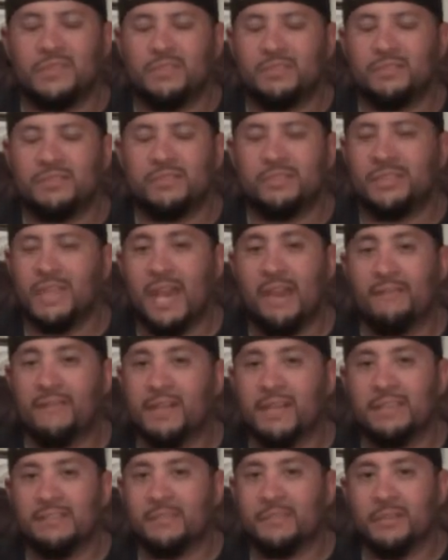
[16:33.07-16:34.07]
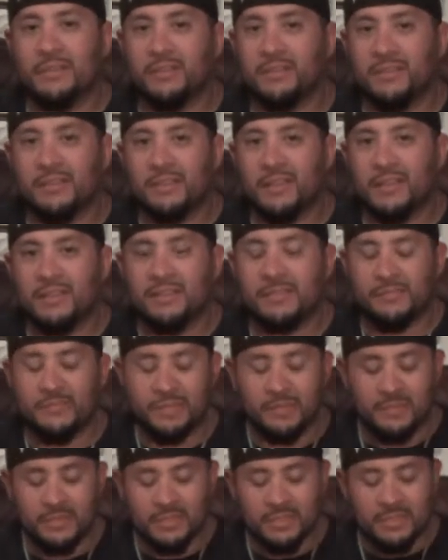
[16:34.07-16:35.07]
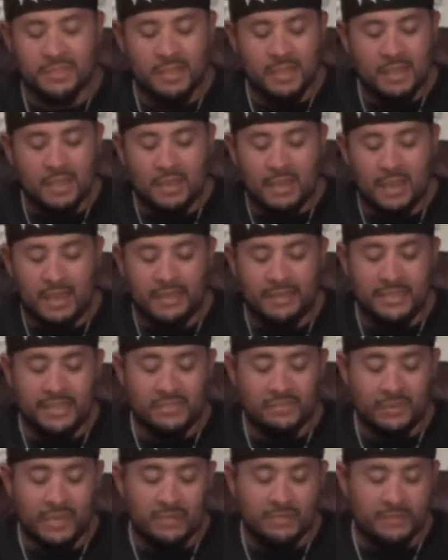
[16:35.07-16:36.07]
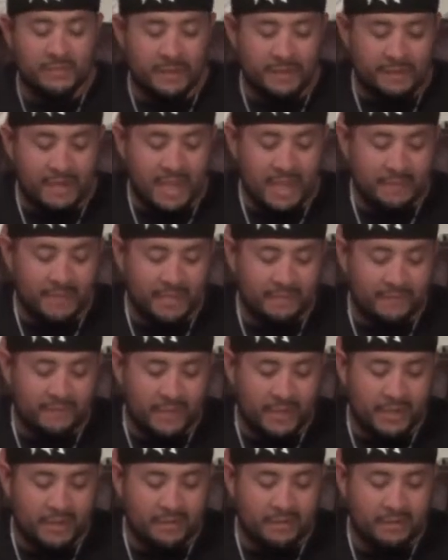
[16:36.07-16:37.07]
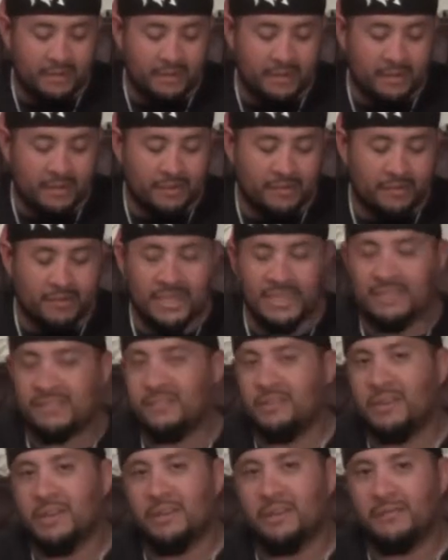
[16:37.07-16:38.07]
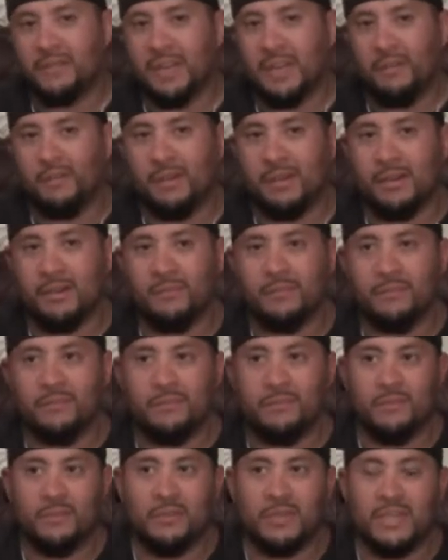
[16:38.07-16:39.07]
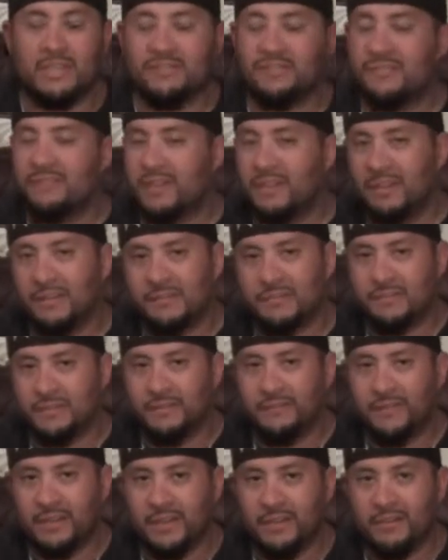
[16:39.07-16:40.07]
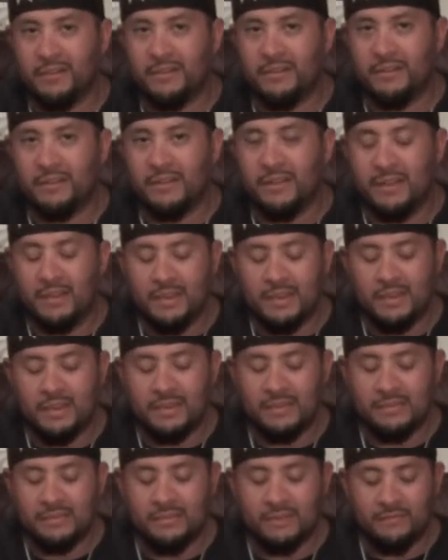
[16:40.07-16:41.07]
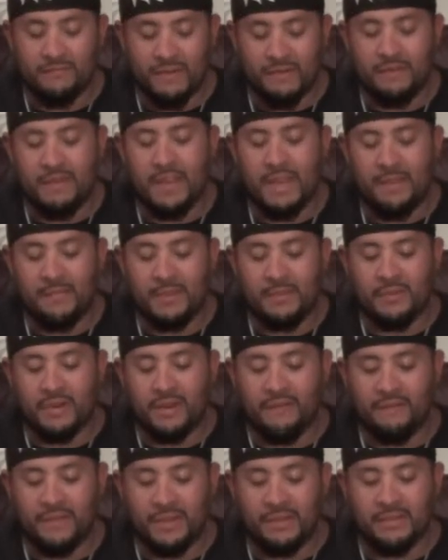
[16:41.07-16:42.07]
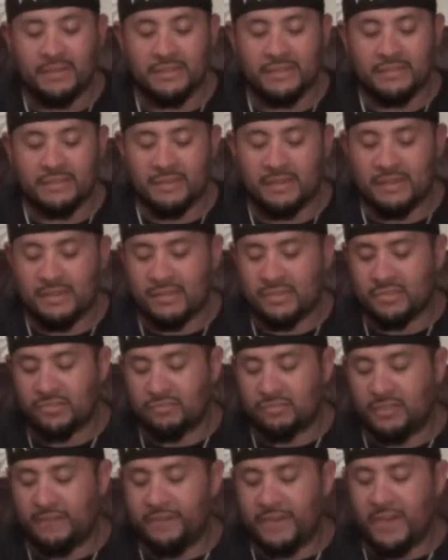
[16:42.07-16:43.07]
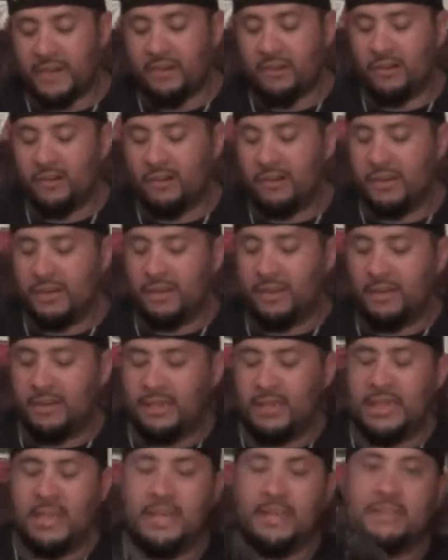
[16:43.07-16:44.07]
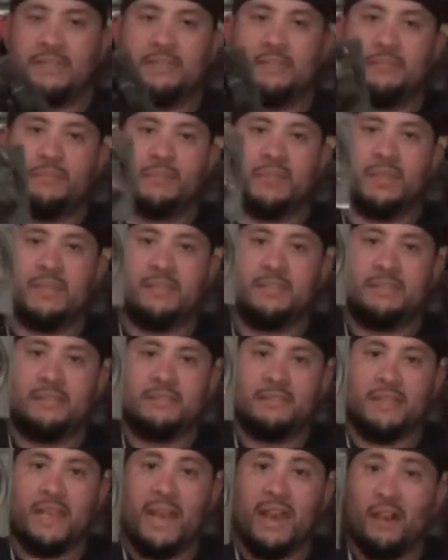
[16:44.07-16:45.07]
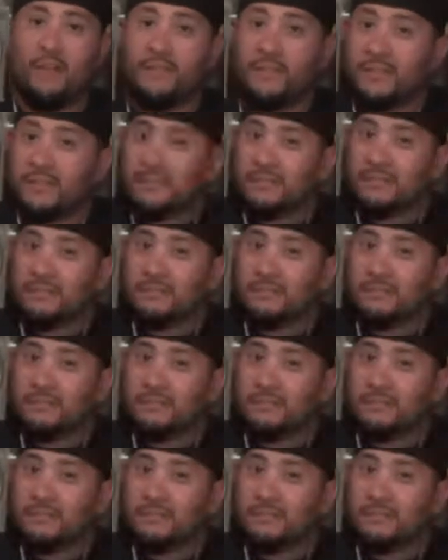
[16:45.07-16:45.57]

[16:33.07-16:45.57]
just have it as a part of the collection, pretty much. And this one I was very happy to find. You guys know I love Capcom. You guys know I love Street Fighter. So I'm very happy when I found this. Street Fighter EX Plus Alpha,